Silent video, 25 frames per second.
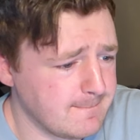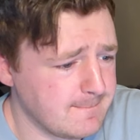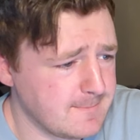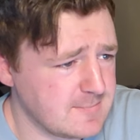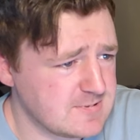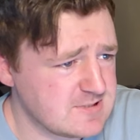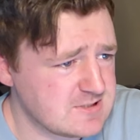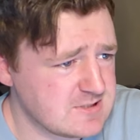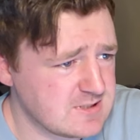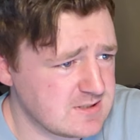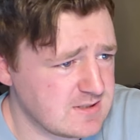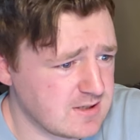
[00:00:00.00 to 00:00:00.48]

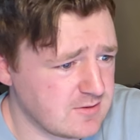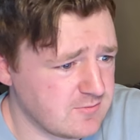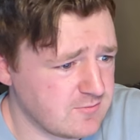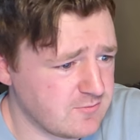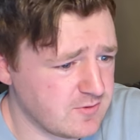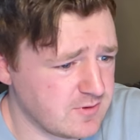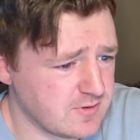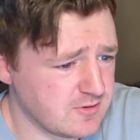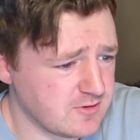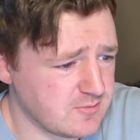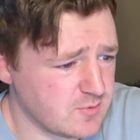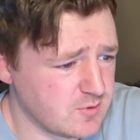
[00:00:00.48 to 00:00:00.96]
This is a tough
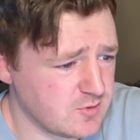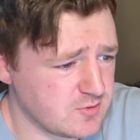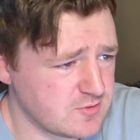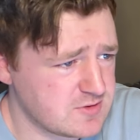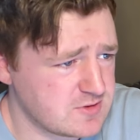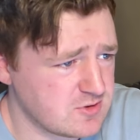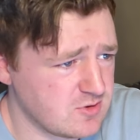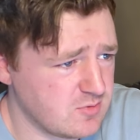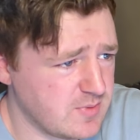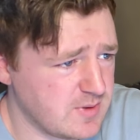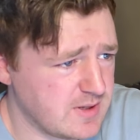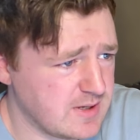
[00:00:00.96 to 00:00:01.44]
one. They're both
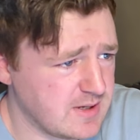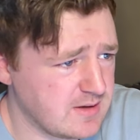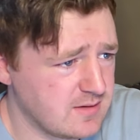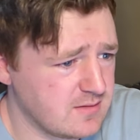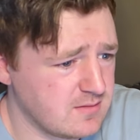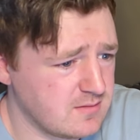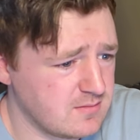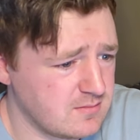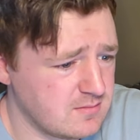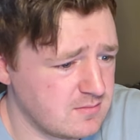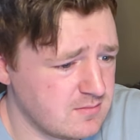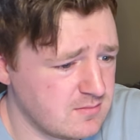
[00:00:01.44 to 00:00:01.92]
so
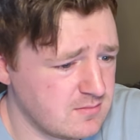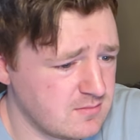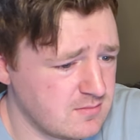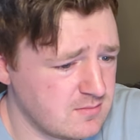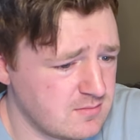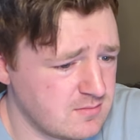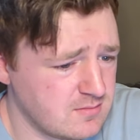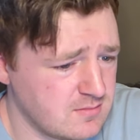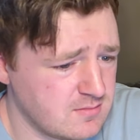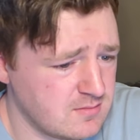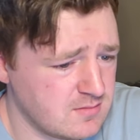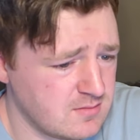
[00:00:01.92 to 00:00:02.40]
bad.
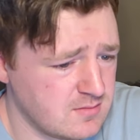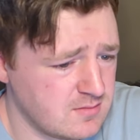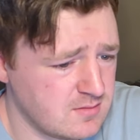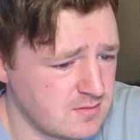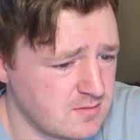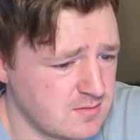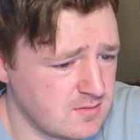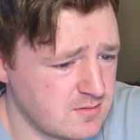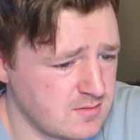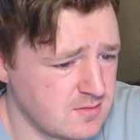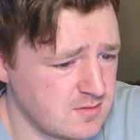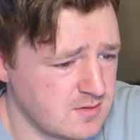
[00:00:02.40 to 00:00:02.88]

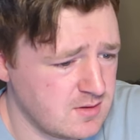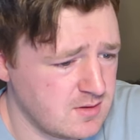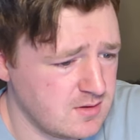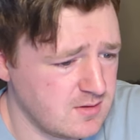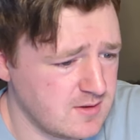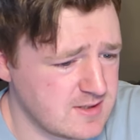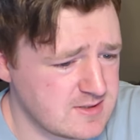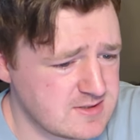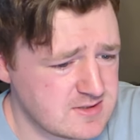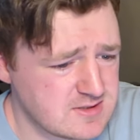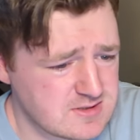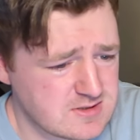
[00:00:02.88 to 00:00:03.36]

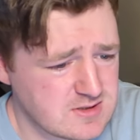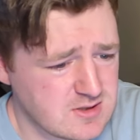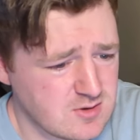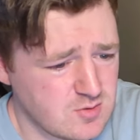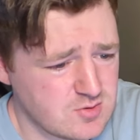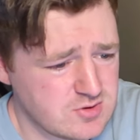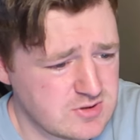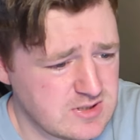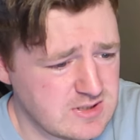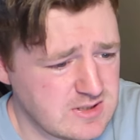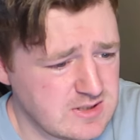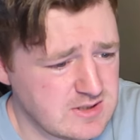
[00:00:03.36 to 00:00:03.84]
Let's just go
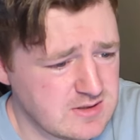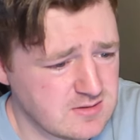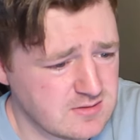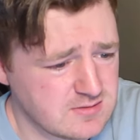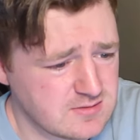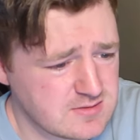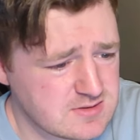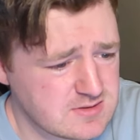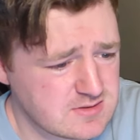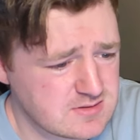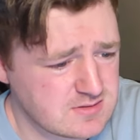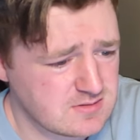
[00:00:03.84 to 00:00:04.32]
with the
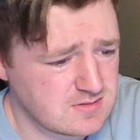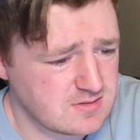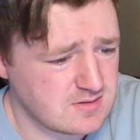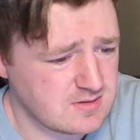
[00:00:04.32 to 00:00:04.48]
Eels.